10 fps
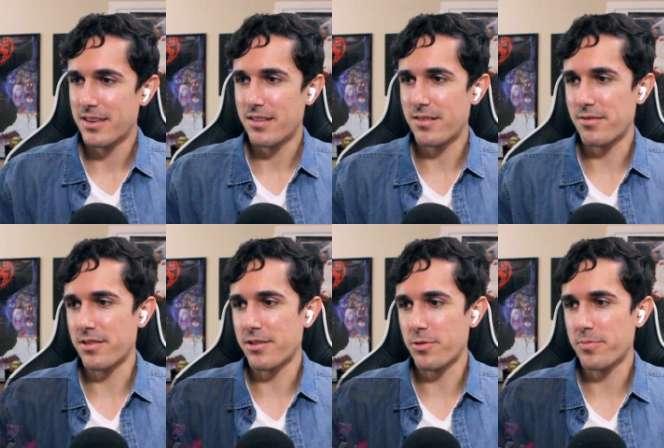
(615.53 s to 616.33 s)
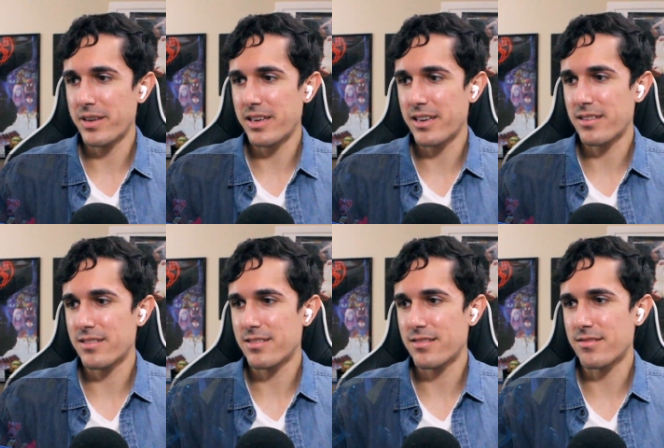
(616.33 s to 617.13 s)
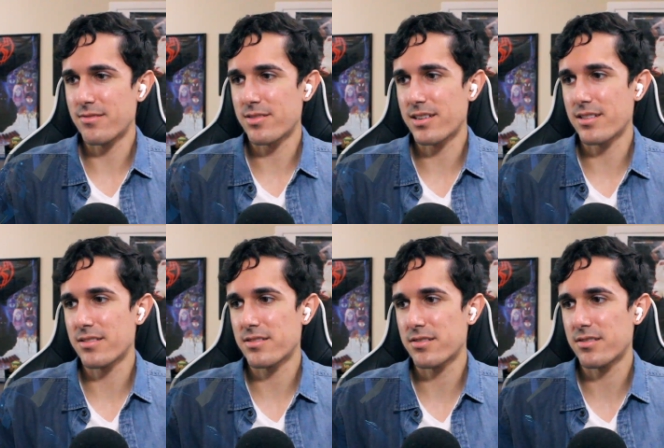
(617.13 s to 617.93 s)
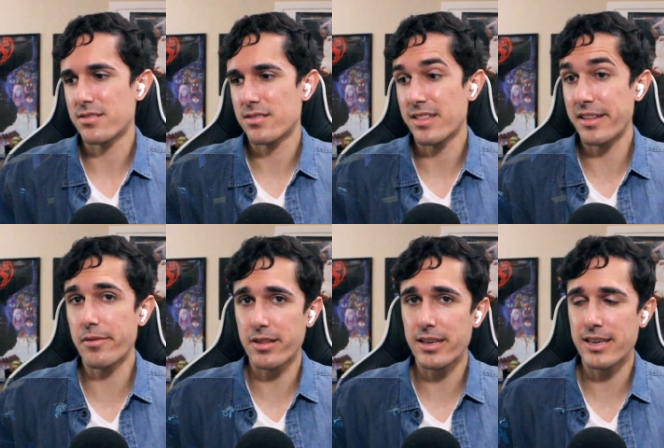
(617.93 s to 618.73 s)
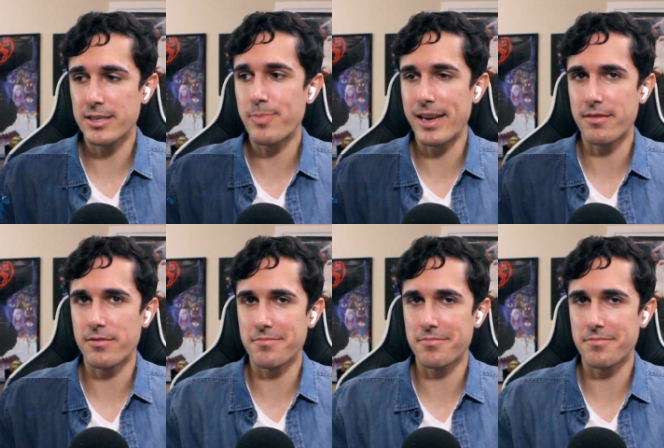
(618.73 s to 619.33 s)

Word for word: Oh no, bait. Oh gosh. Literally is bait.